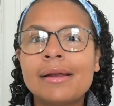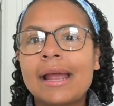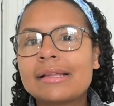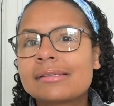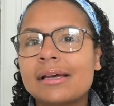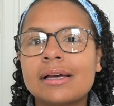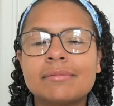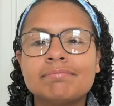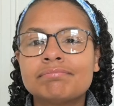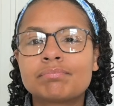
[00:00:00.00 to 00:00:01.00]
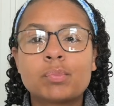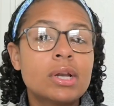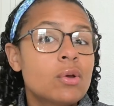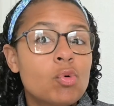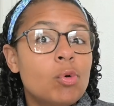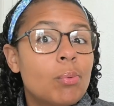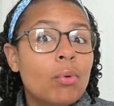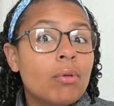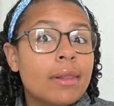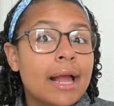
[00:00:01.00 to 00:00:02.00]
it's a pretty cool
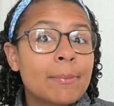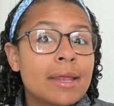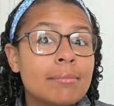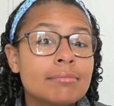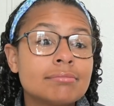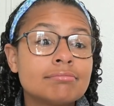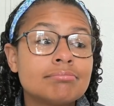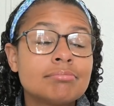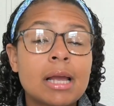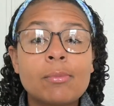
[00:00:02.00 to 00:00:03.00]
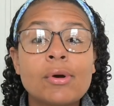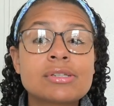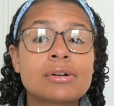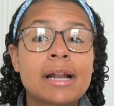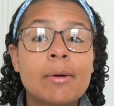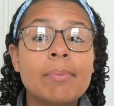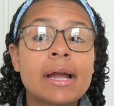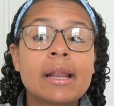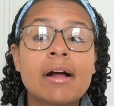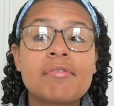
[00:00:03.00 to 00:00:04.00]
pool. I mean, my boys are now
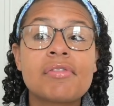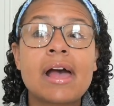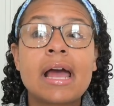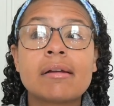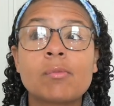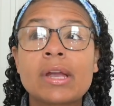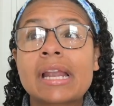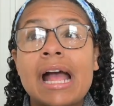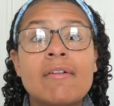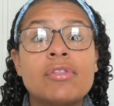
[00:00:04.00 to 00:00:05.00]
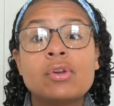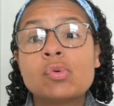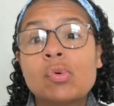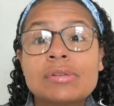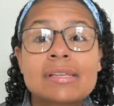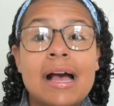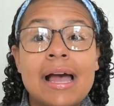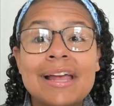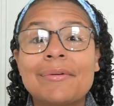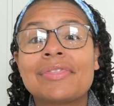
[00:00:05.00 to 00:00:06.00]
big enough that we can have the dual
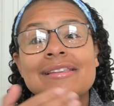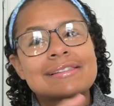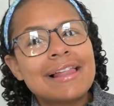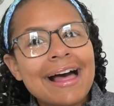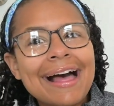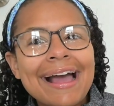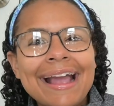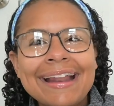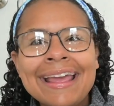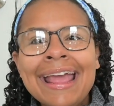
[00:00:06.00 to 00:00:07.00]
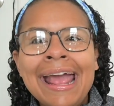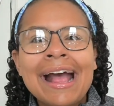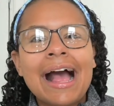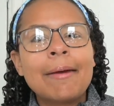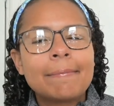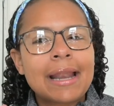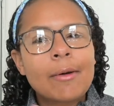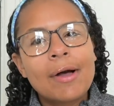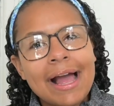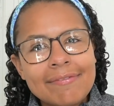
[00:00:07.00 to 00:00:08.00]
side with the slide. Um, and
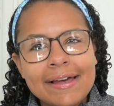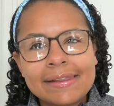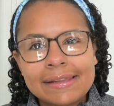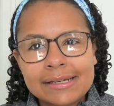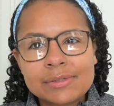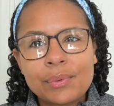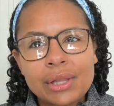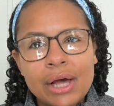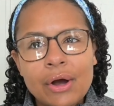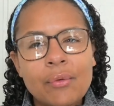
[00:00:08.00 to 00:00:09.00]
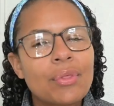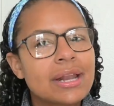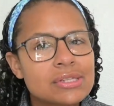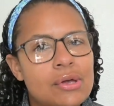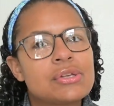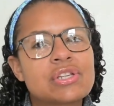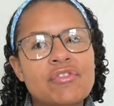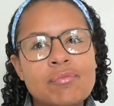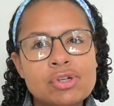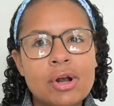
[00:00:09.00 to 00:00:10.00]
I will have that linked below. That is also
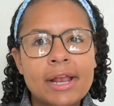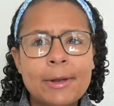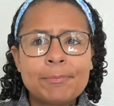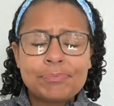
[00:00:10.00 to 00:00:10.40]
from Target.